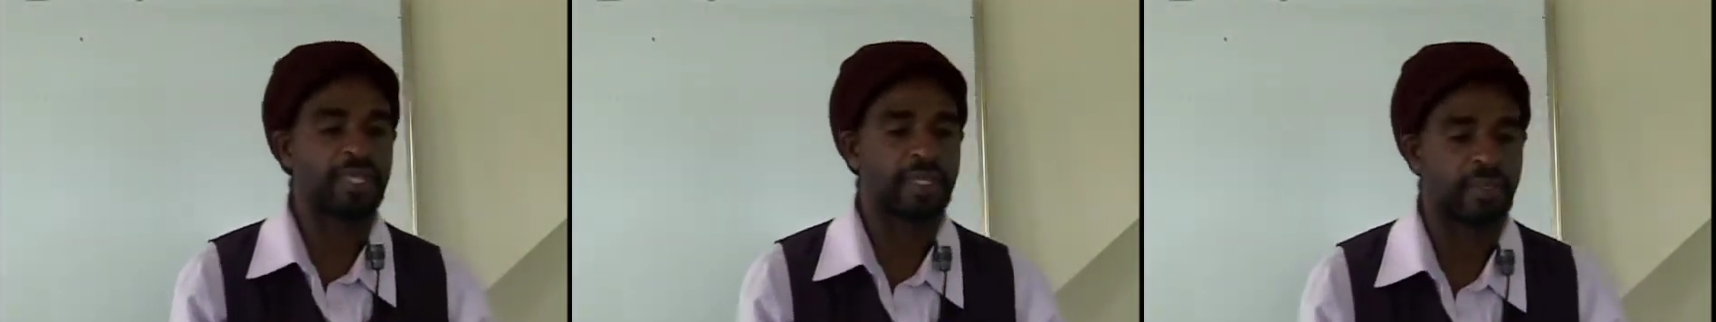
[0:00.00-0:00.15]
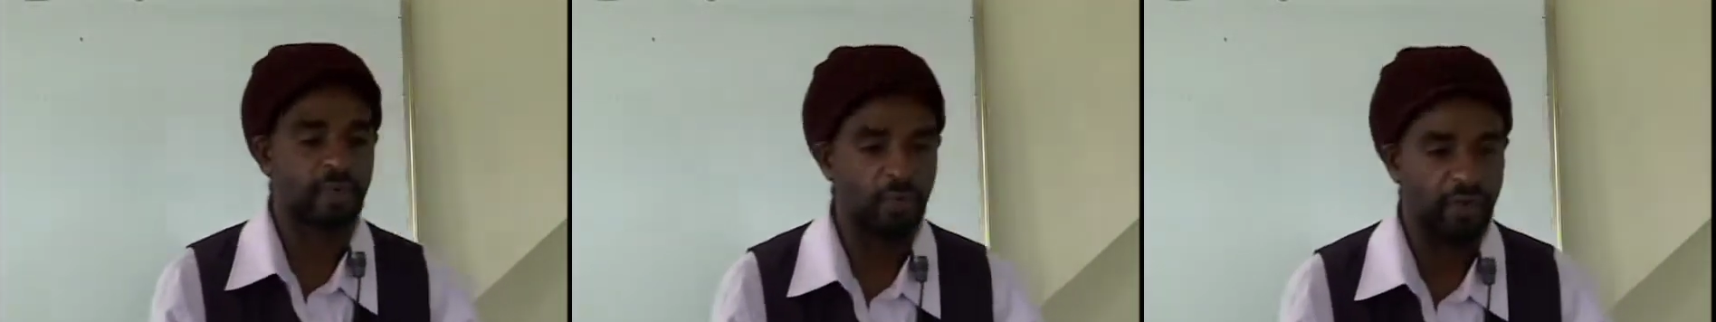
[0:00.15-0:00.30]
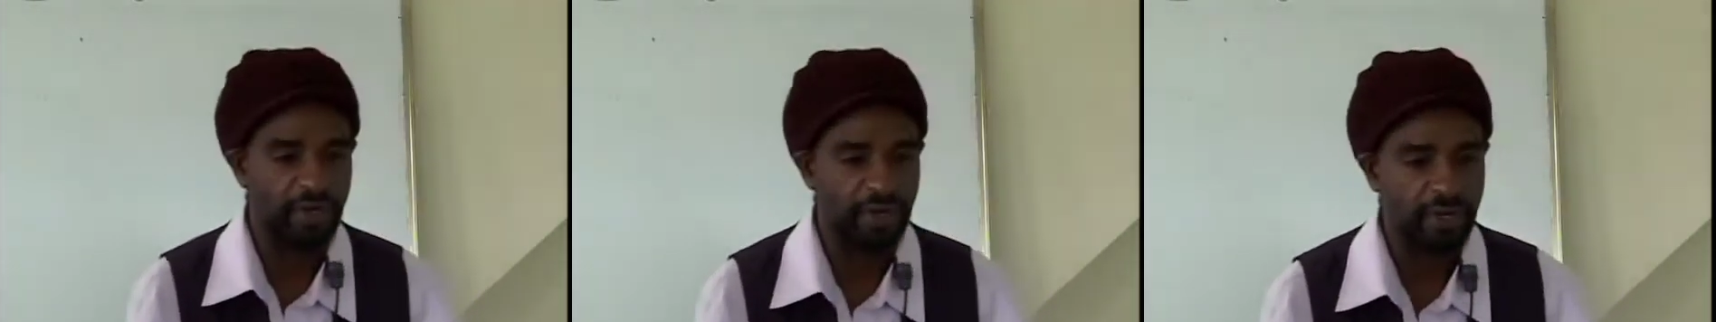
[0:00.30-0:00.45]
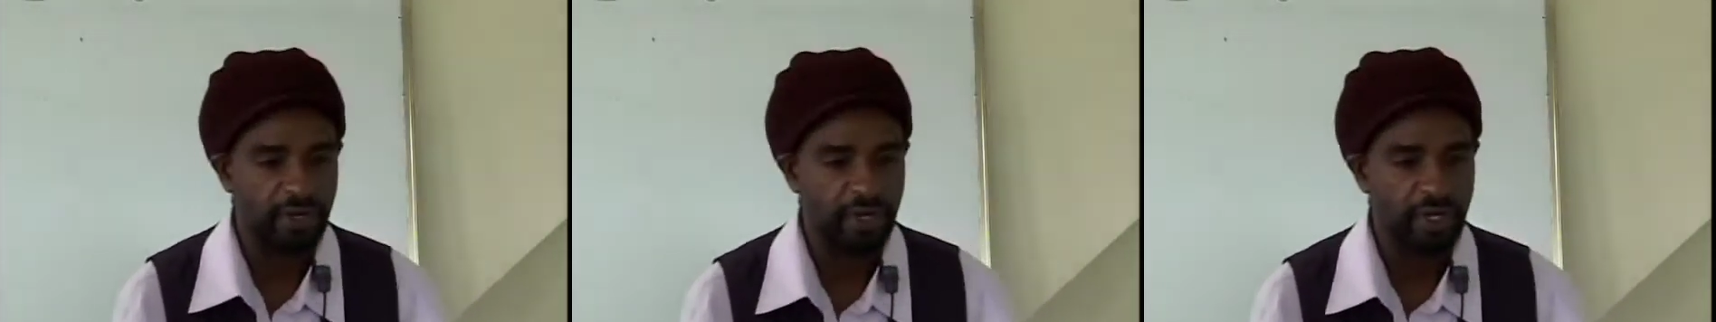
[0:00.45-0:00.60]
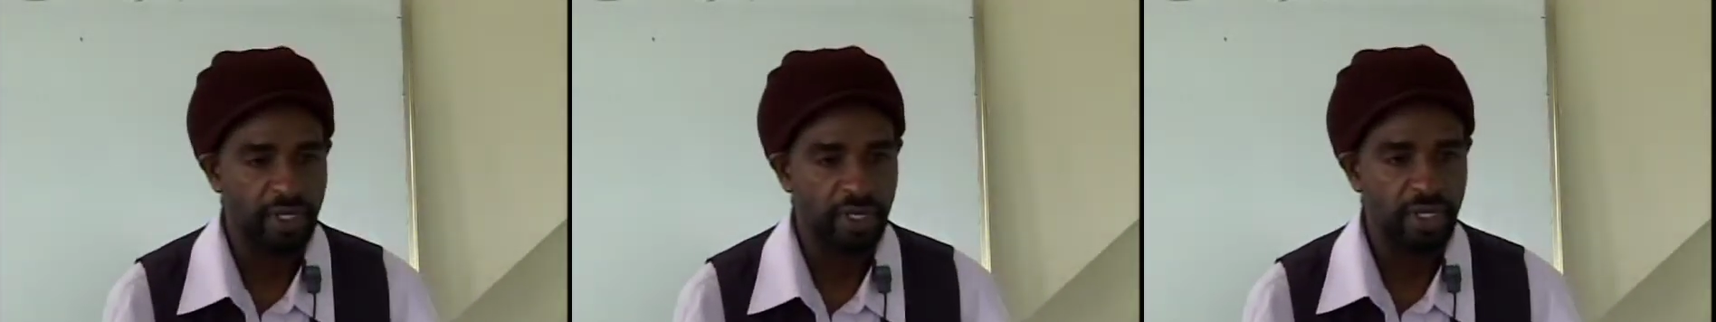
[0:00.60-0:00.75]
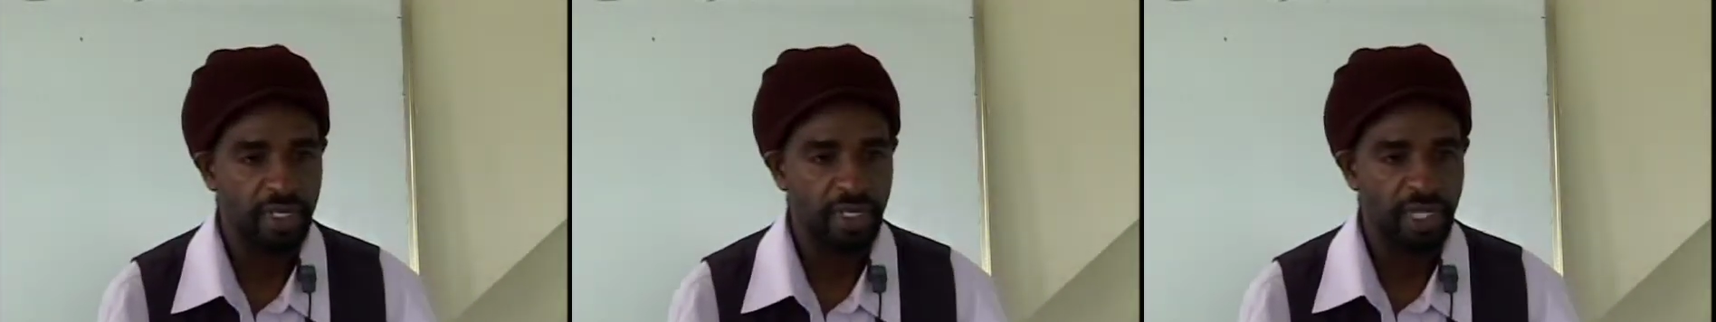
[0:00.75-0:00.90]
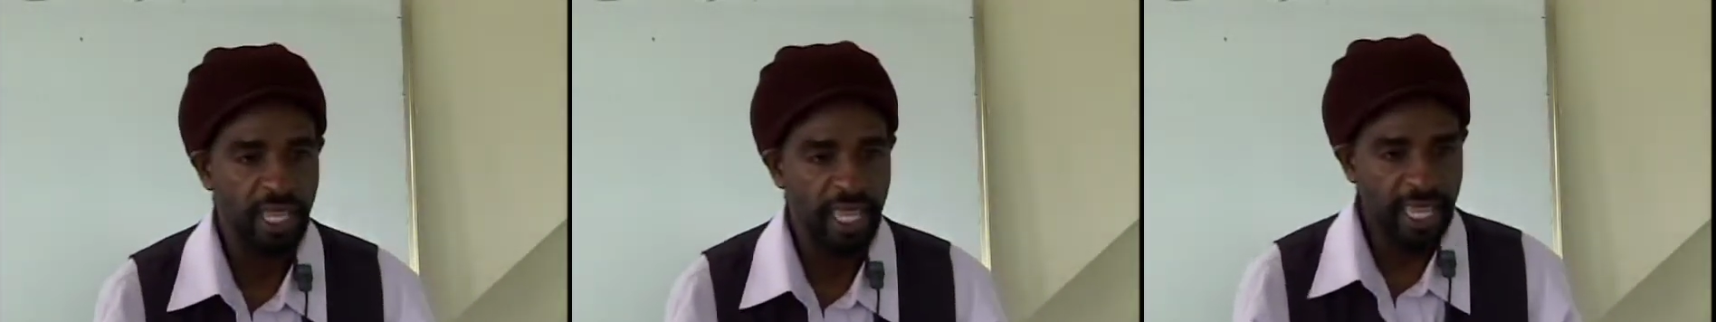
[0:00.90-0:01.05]
squared,
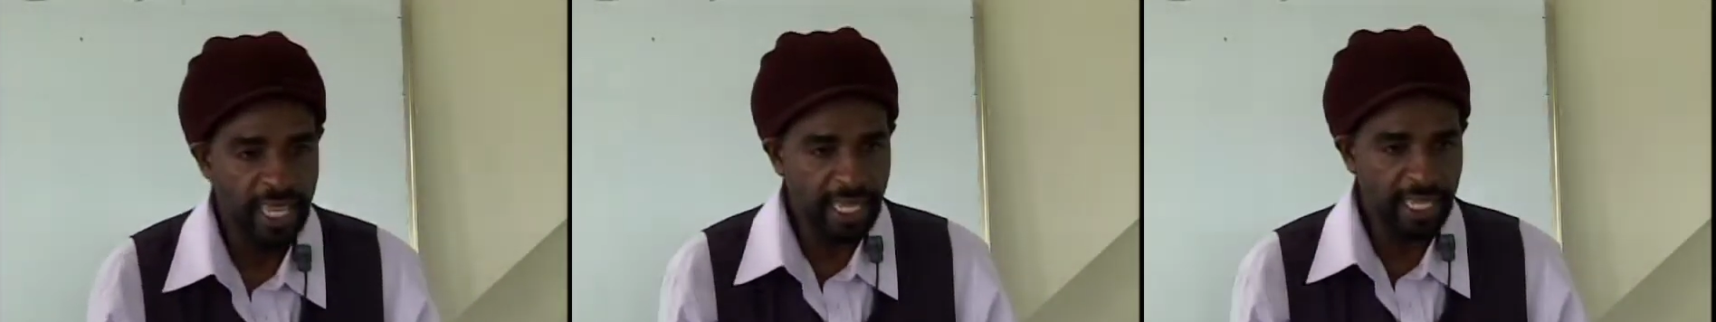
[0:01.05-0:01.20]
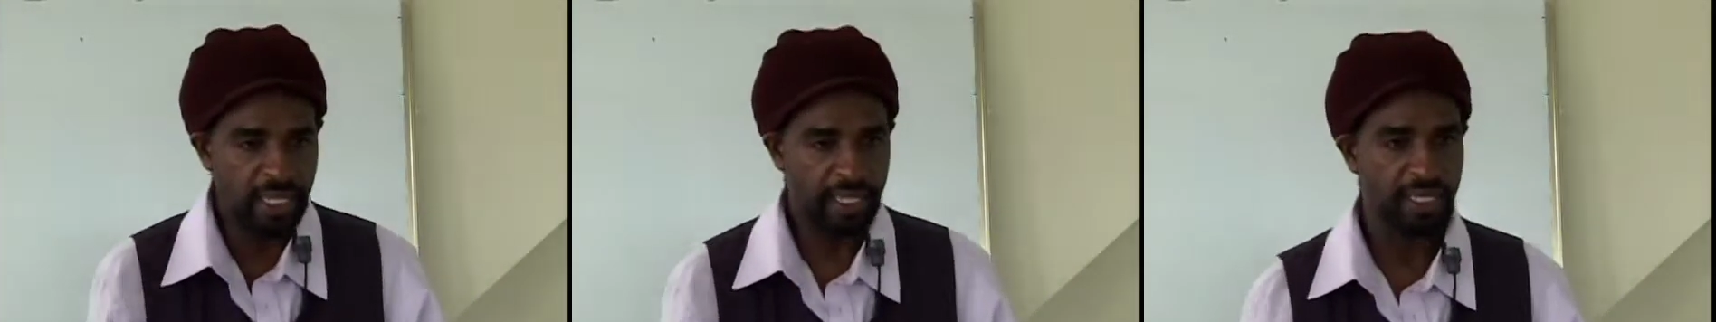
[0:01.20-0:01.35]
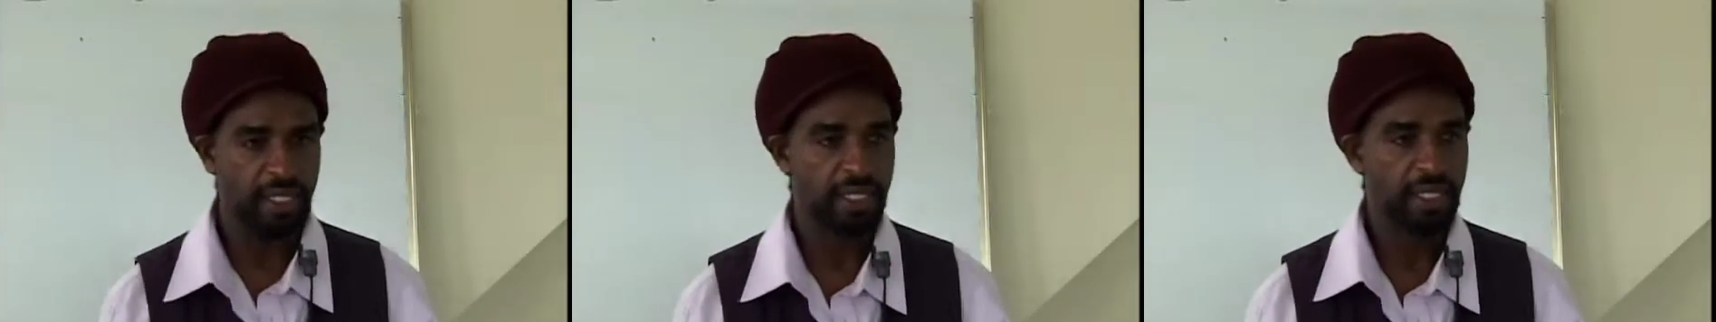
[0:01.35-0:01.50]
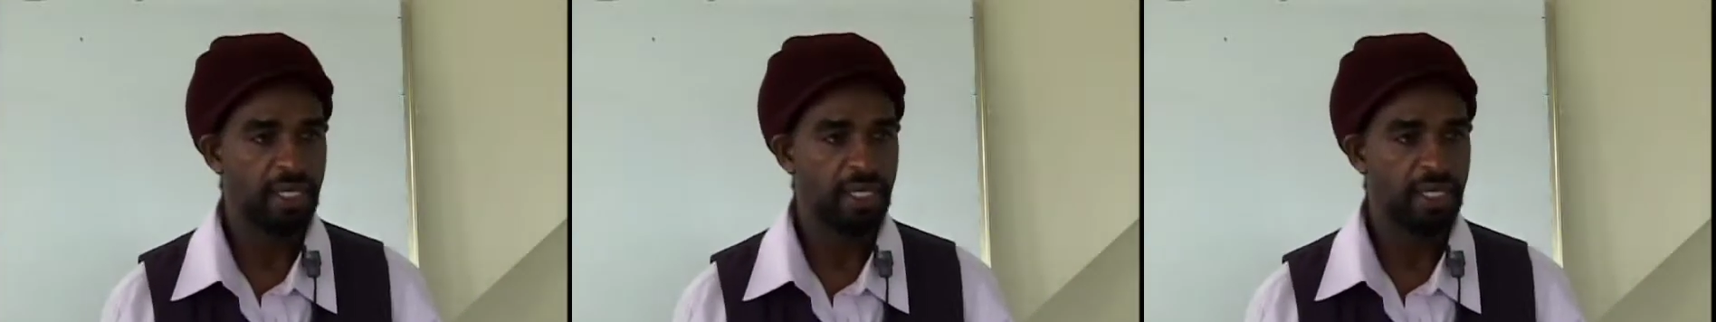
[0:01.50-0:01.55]
hey,